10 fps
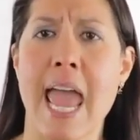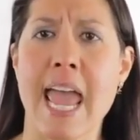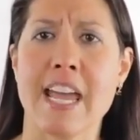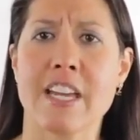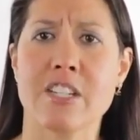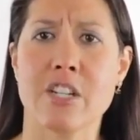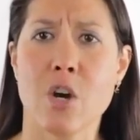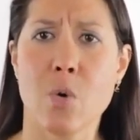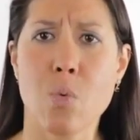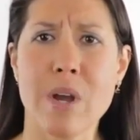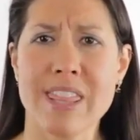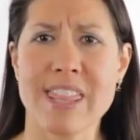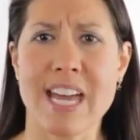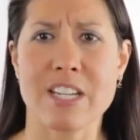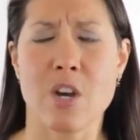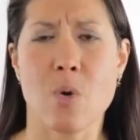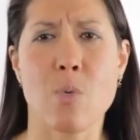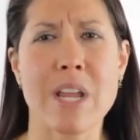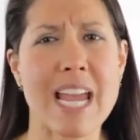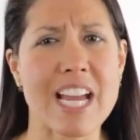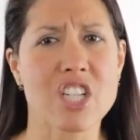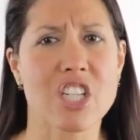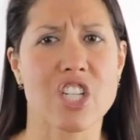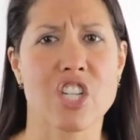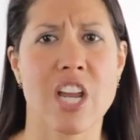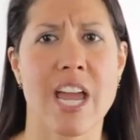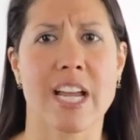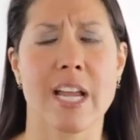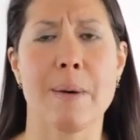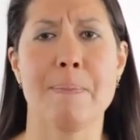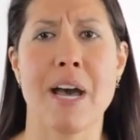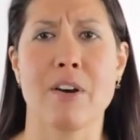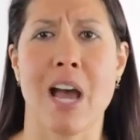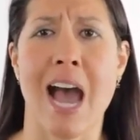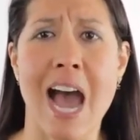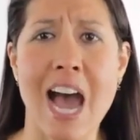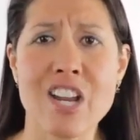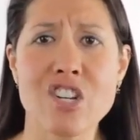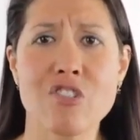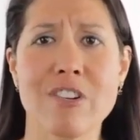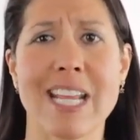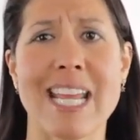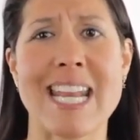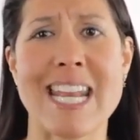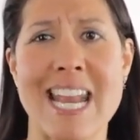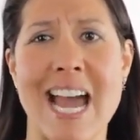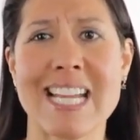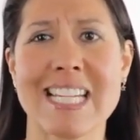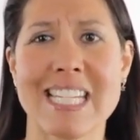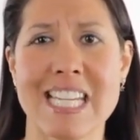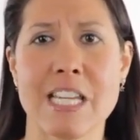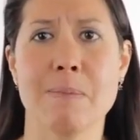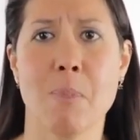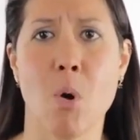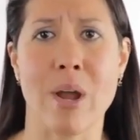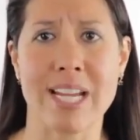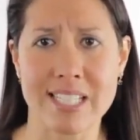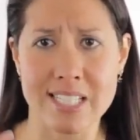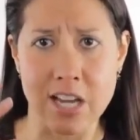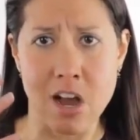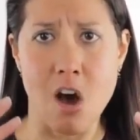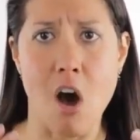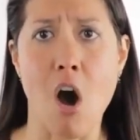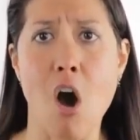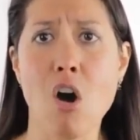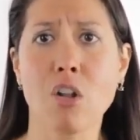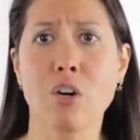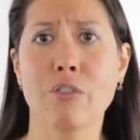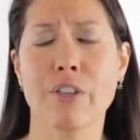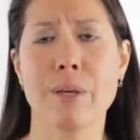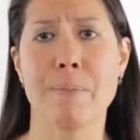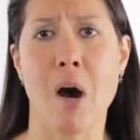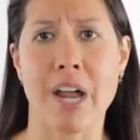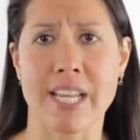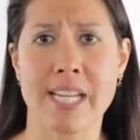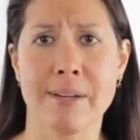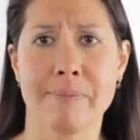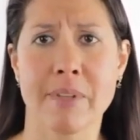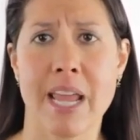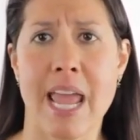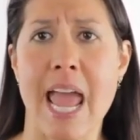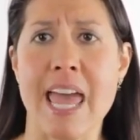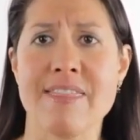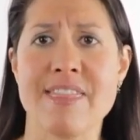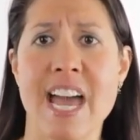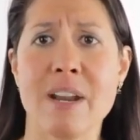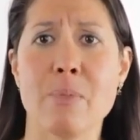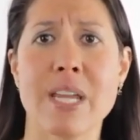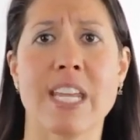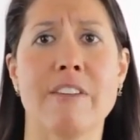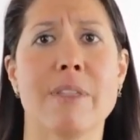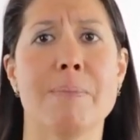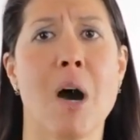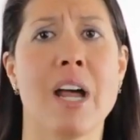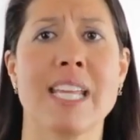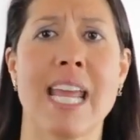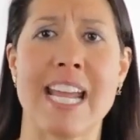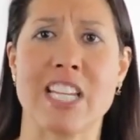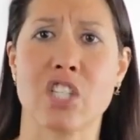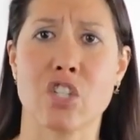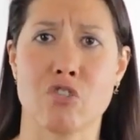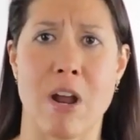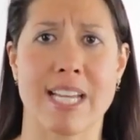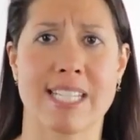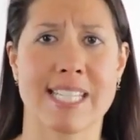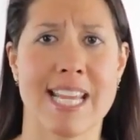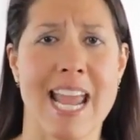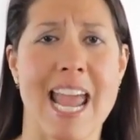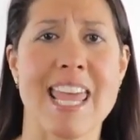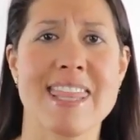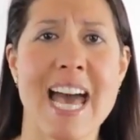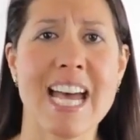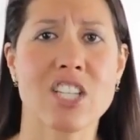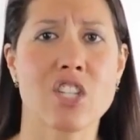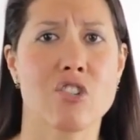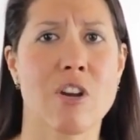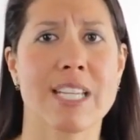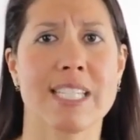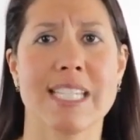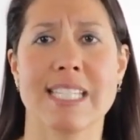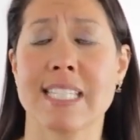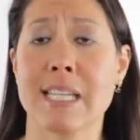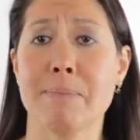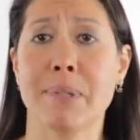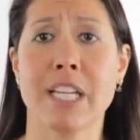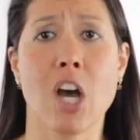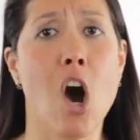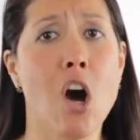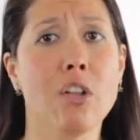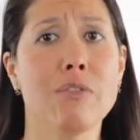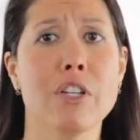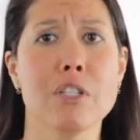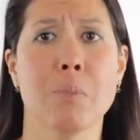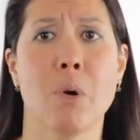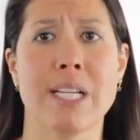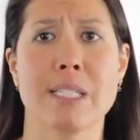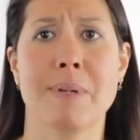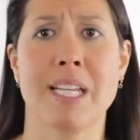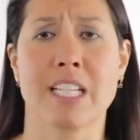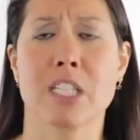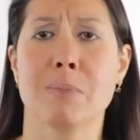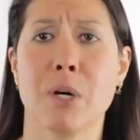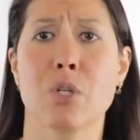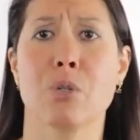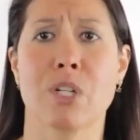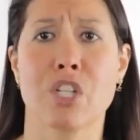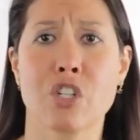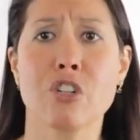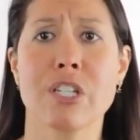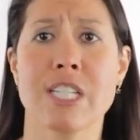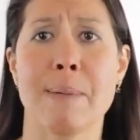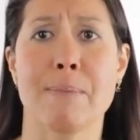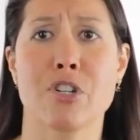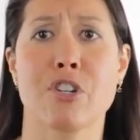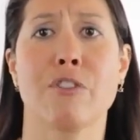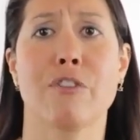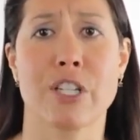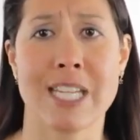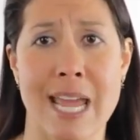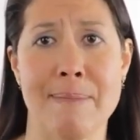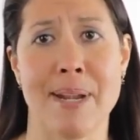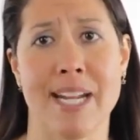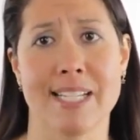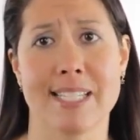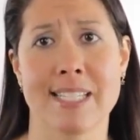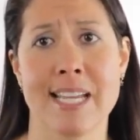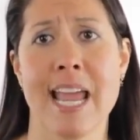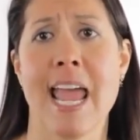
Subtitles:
And with that, we actually check about 119 points all over the body, and then we give the body a stress. And that stress is simply all of those points being exposed to a certain temperature for 10 minutes.